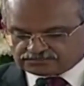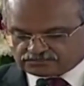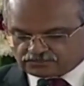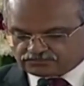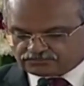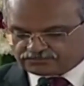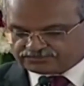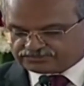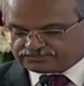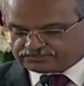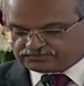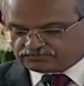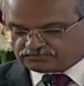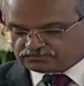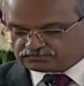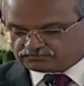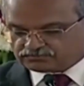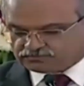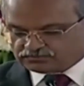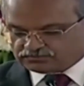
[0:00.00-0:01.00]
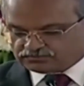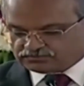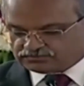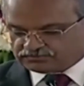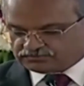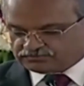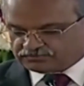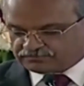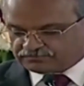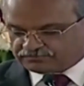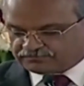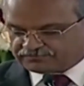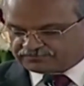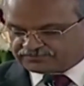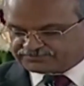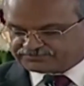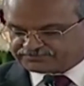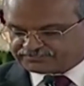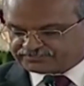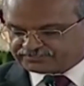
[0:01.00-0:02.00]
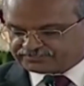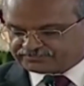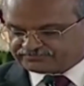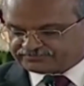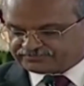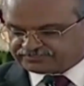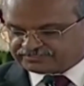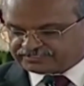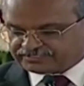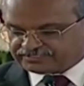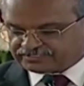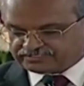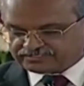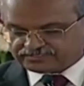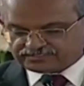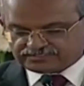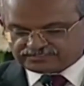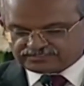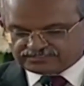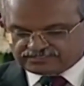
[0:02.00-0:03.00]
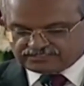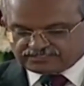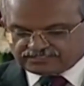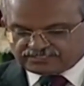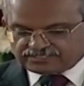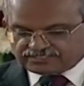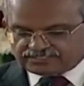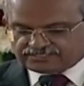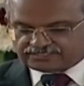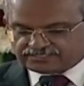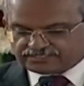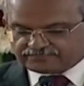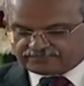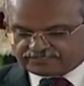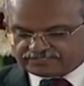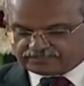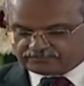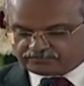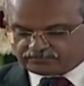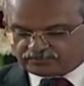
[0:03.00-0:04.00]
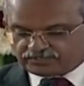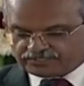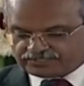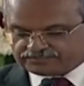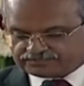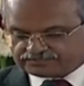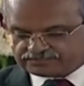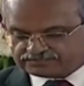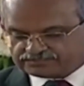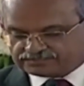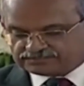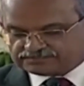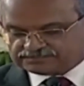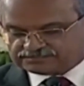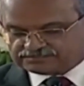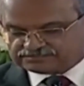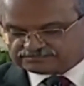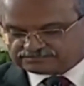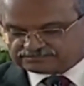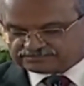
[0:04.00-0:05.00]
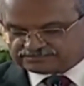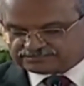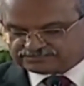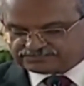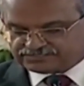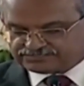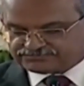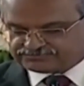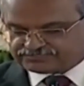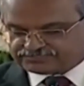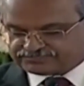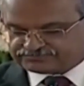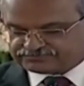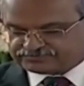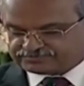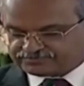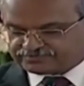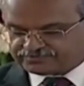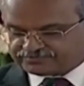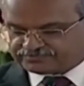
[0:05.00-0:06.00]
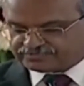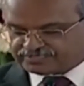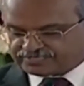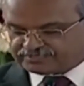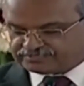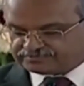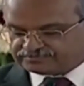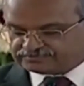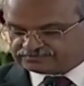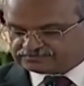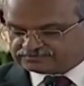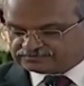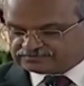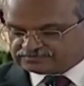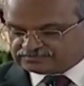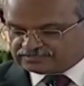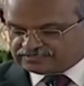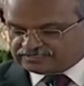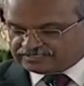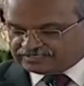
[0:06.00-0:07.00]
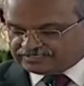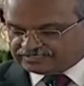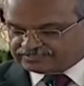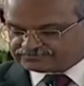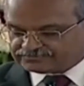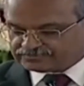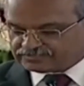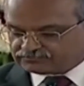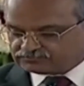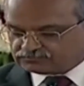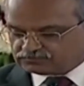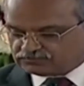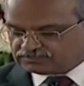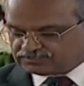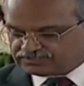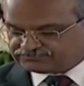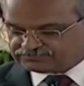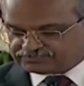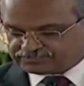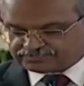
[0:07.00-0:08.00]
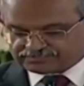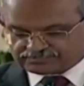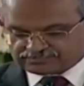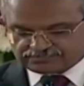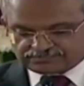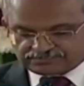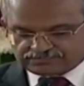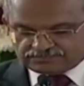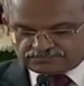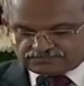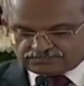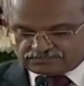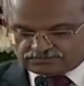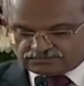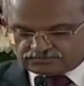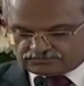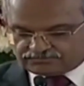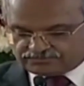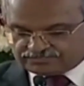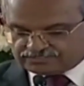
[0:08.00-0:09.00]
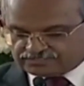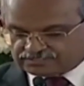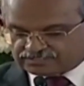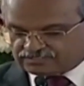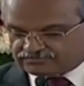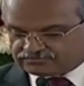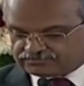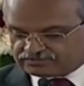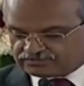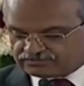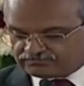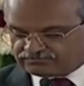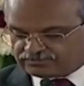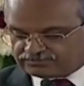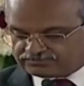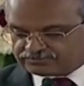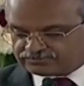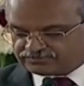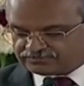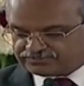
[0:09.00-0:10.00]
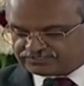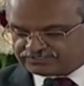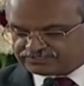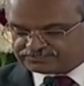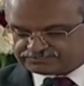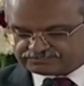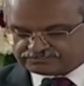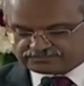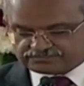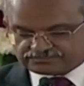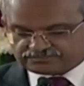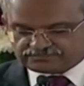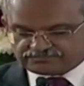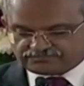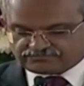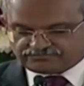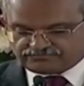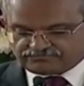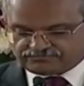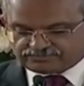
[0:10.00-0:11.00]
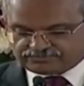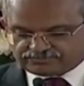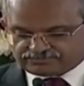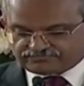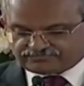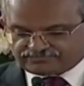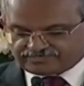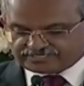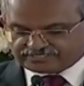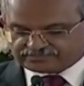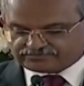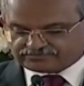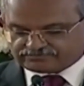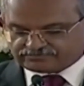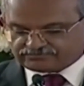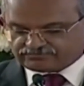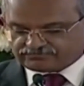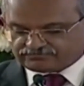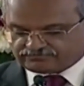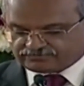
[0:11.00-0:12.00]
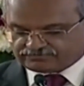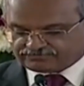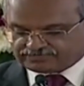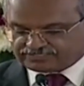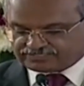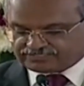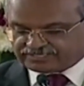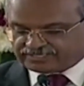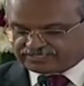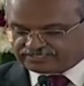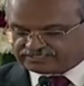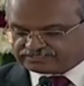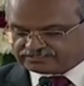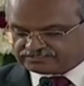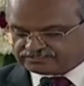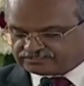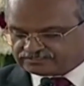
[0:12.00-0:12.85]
Draupadi Murmu, President of India, hereby appoint Sri Justice Retired S. Abdul Nazir to be the Governor of Andhra Pradesh with effect from the date